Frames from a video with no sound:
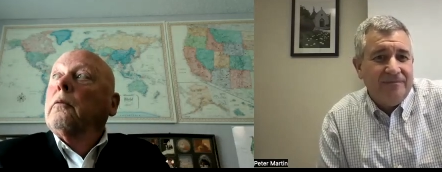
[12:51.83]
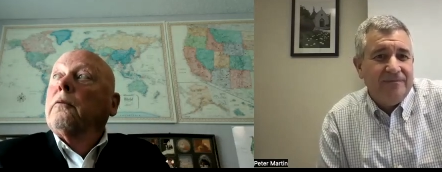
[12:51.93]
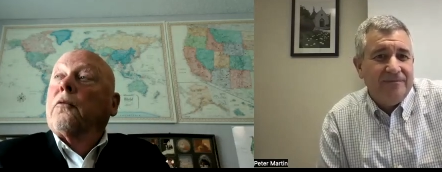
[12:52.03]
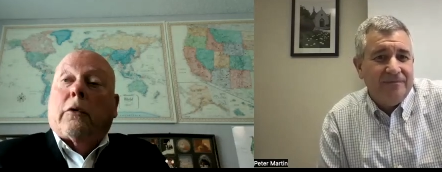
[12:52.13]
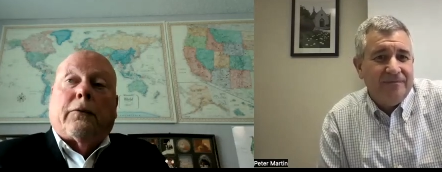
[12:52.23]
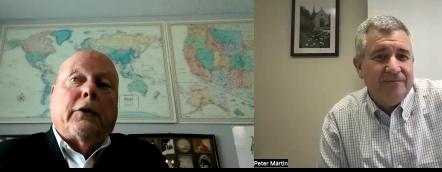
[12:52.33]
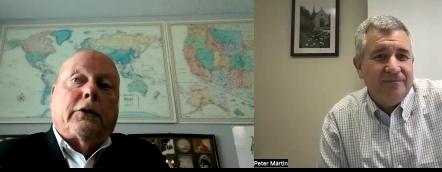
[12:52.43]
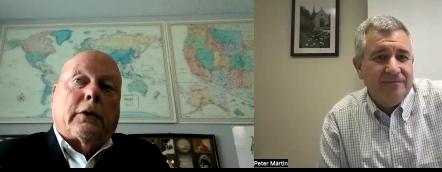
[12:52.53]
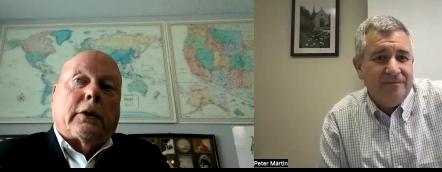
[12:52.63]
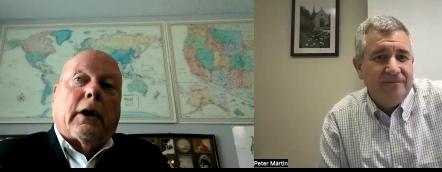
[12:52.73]
Speaker 1: for the
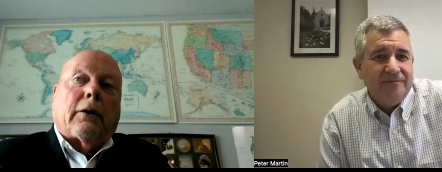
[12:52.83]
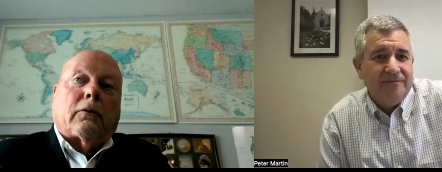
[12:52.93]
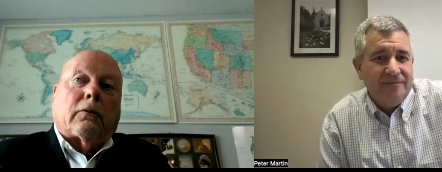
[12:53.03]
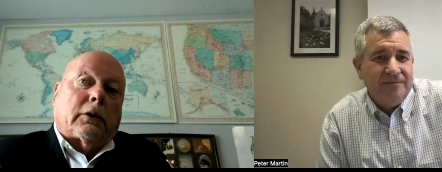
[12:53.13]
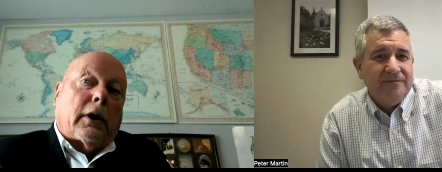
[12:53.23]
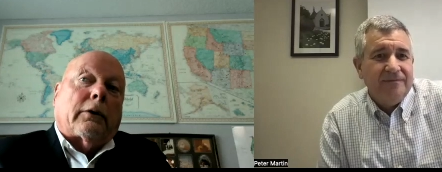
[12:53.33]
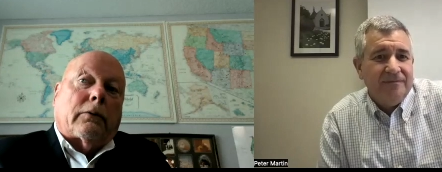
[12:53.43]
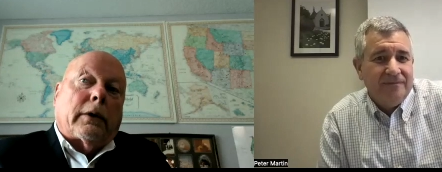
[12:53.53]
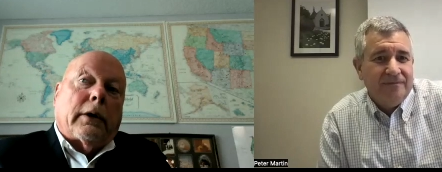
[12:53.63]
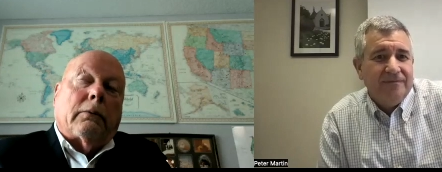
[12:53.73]
future of the
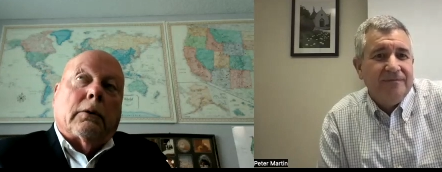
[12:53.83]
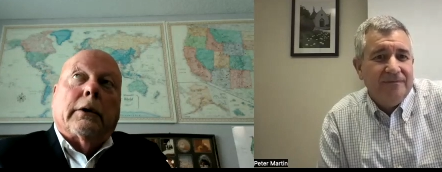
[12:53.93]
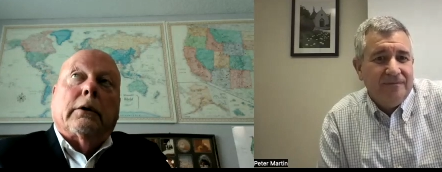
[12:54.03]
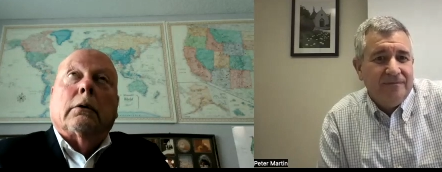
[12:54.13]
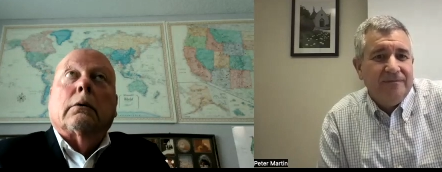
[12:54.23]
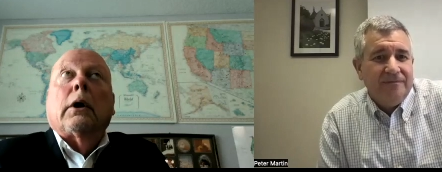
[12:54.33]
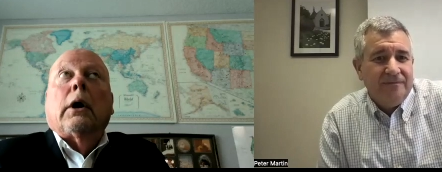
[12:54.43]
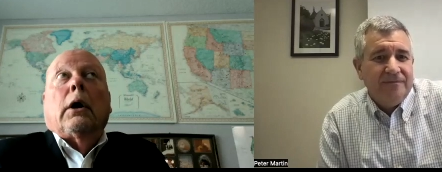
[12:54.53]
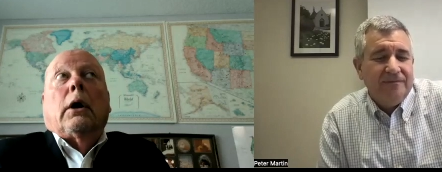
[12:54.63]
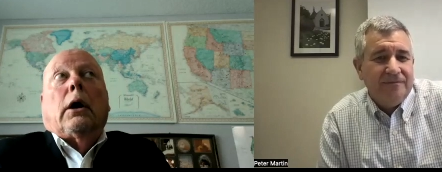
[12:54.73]
country i really did
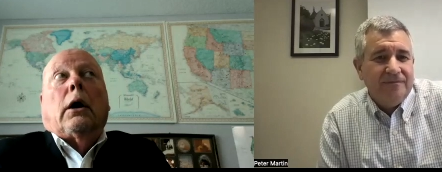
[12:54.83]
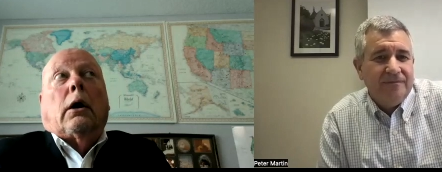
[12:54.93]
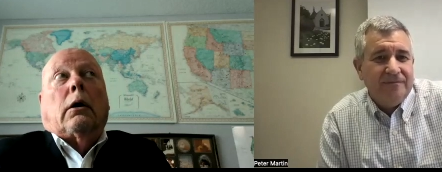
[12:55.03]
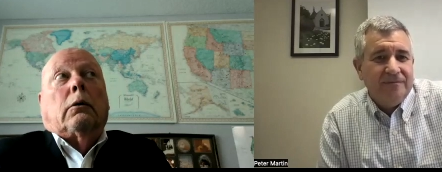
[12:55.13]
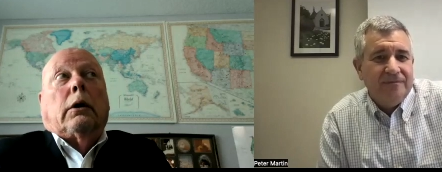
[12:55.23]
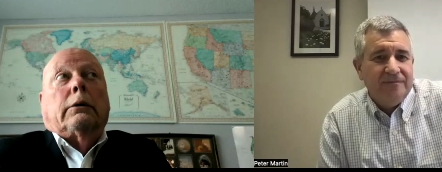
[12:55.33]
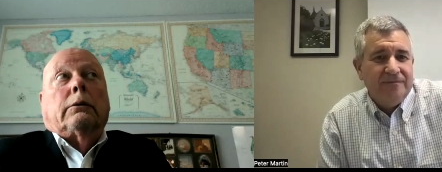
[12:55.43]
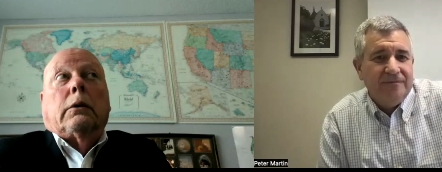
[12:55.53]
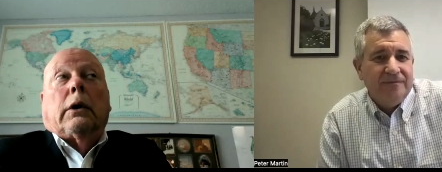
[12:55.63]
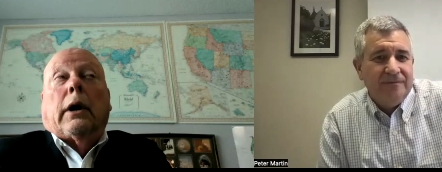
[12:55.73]
uh,
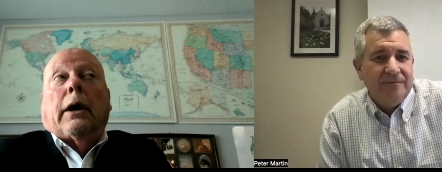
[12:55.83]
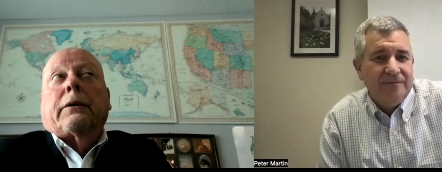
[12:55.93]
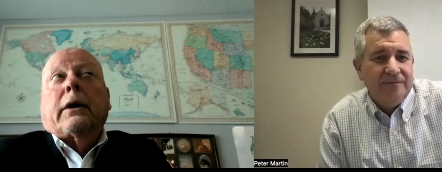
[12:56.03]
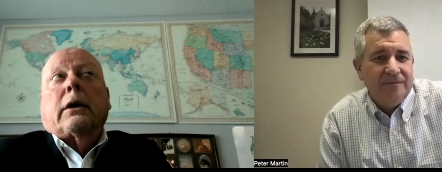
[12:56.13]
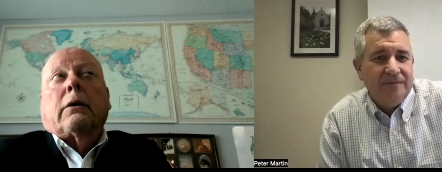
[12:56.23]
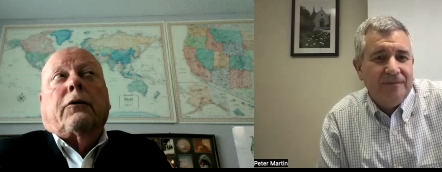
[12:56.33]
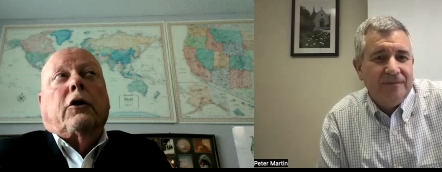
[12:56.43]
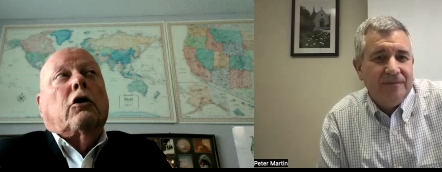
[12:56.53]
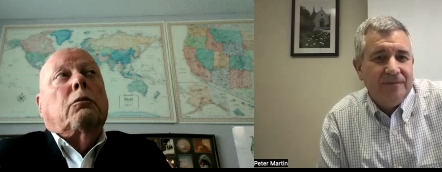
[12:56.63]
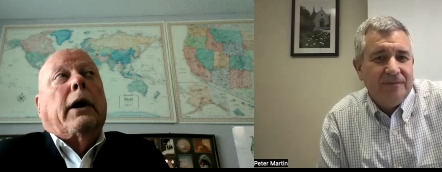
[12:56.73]
i think if you
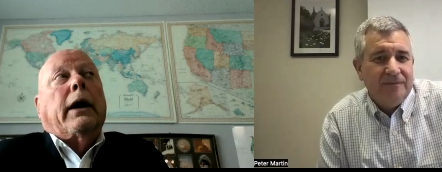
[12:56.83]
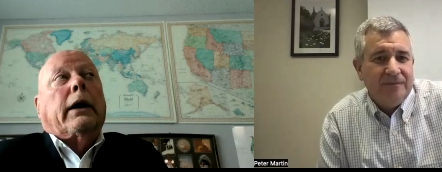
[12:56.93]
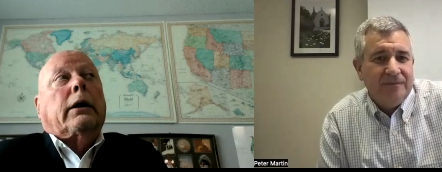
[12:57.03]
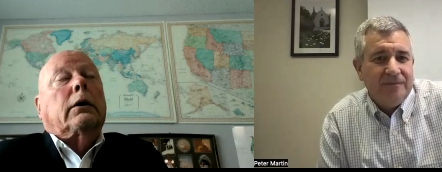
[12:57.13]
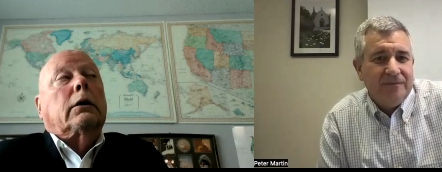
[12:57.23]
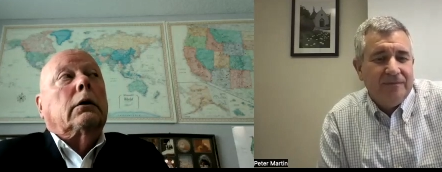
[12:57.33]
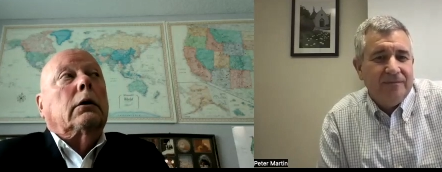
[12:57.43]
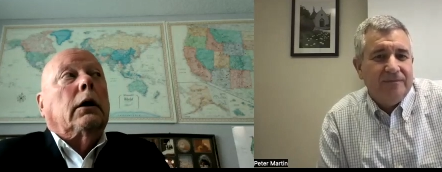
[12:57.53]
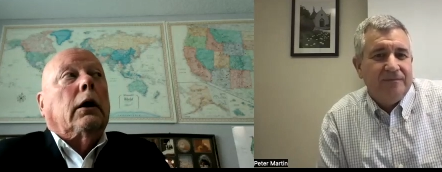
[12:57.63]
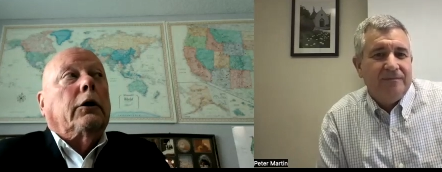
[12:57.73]
go back
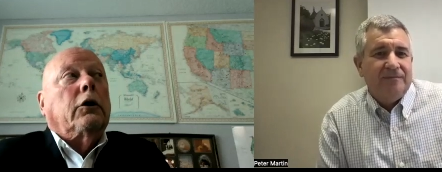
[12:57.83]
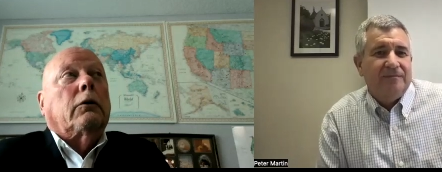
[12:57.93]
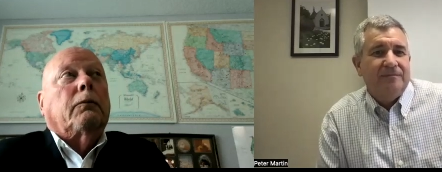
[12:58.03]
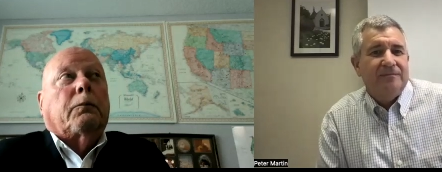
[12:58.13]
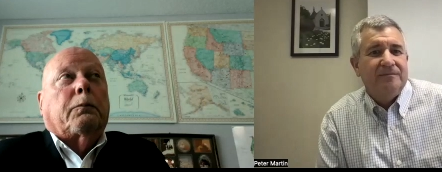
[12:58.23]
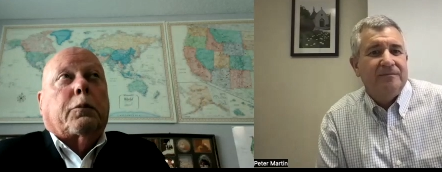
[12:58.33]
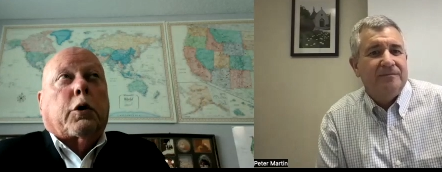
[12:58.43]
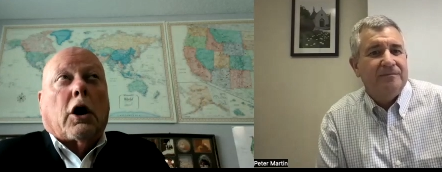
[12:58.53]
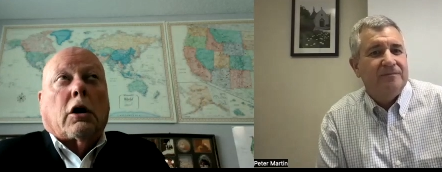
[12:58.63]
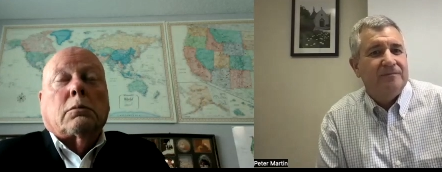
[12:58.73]
uh, you can
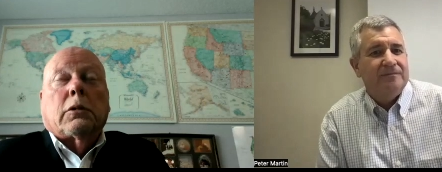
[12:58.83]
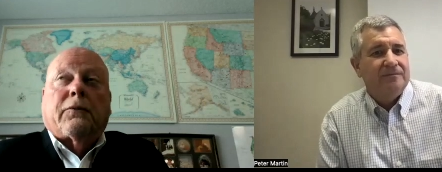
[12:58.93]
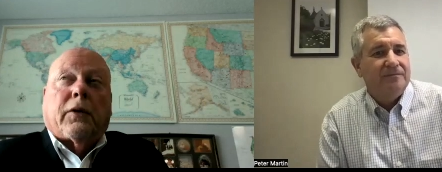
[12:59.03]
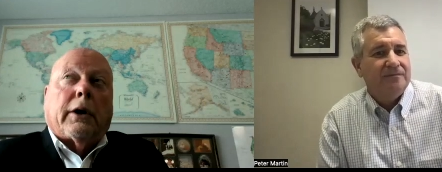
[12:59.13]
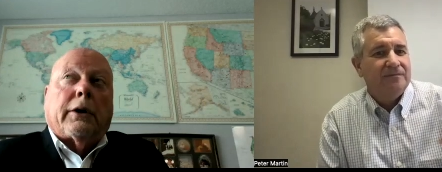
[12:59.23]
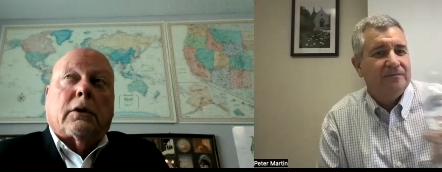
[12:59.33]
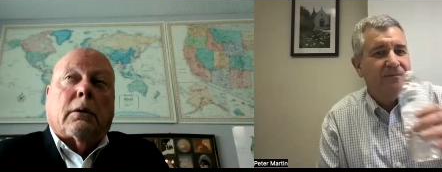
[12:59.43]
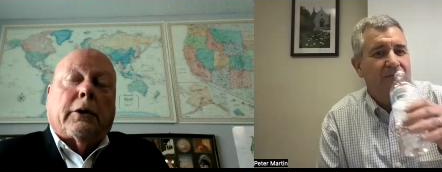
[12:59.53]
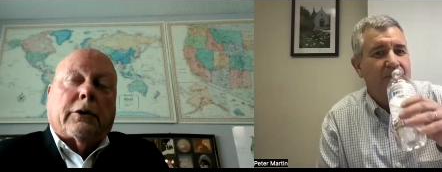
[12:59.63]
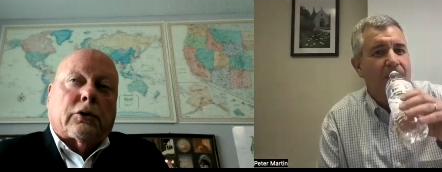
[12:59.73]
probably find
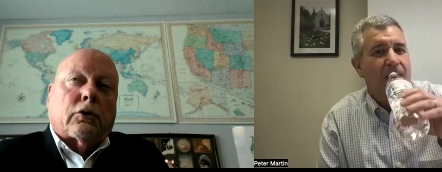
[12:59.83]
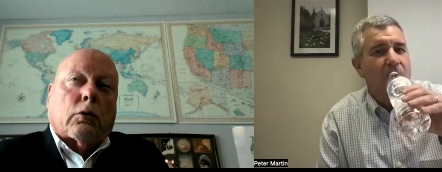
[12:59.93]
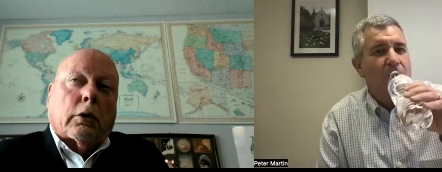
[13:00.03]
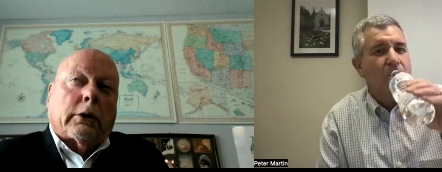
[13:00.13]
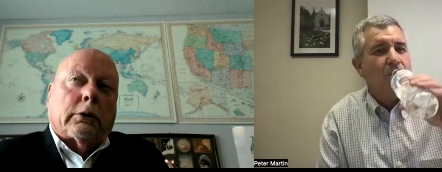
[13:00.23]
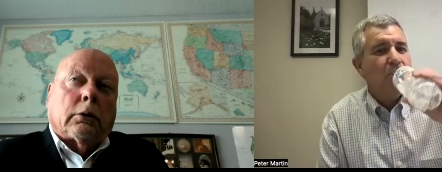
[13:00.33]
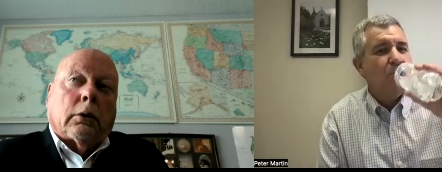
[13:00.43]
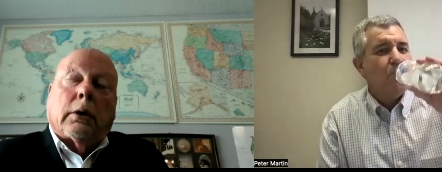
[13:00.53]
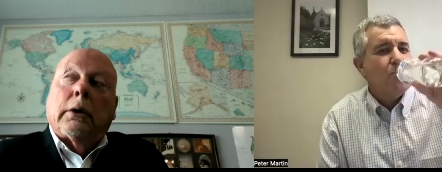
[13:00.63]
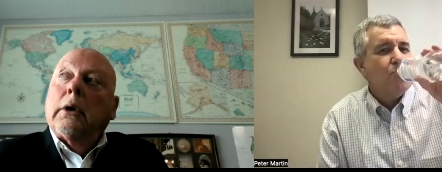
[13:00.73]
some historical